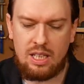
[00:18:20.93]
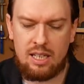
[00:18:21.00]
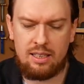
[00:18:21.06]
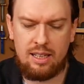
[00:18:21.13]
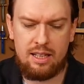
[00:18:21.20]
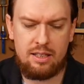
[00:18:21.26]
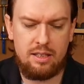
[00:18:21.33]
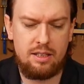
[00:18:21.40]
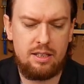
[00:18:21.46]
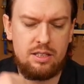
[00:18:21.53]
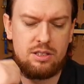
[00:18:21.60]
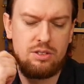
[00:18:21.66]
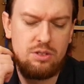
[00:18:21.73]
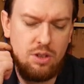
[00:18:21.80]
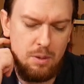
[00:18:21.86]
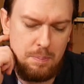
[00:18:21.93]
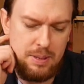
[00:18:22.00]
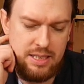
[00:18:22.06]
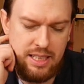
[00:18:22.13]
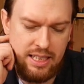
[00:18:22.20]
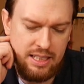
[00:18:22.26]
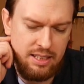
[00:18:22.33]
leather that's not
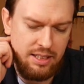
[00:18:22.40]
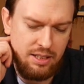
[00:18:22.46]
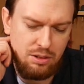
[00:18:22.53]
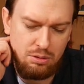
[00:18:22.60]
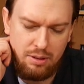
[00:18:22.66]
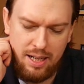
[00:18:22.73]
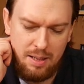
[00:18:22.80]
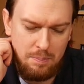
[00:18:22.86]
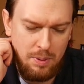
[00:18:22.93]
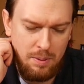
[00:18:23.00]
particularly great.